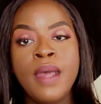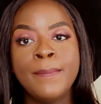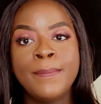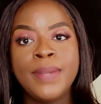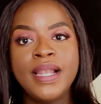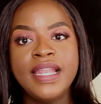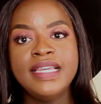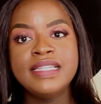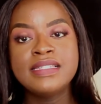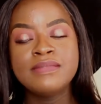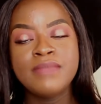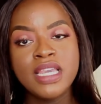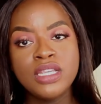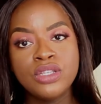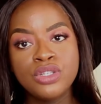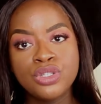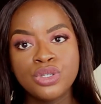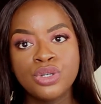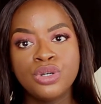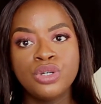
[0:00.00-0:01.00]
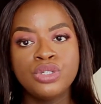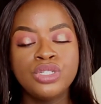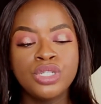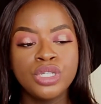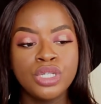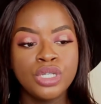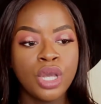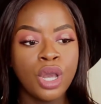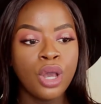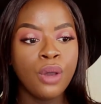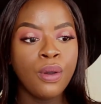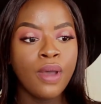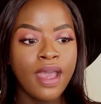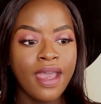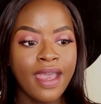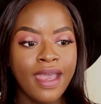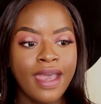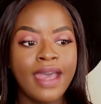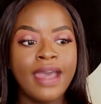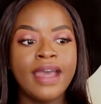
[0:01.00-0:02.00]
please make sure to go
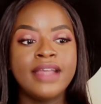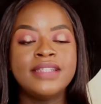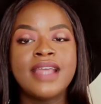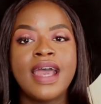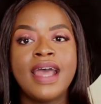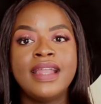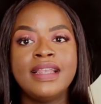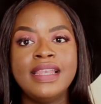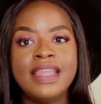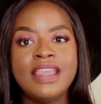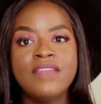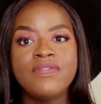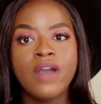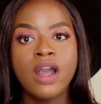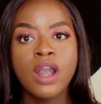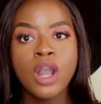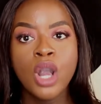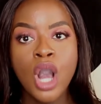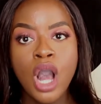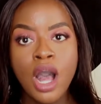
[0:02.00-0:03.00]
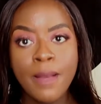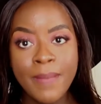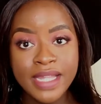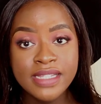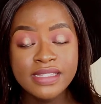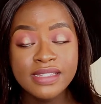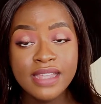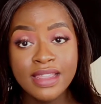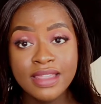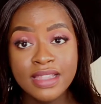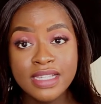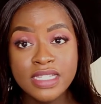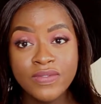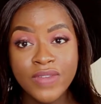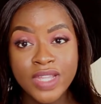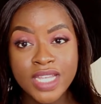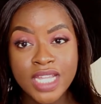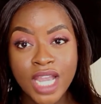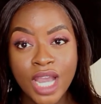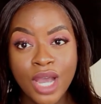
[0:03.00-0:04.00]
ahead and leave a comment in this
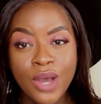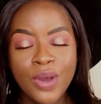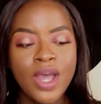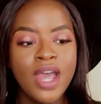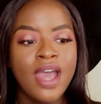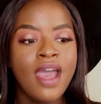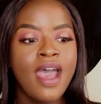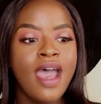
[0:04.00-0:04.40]
video.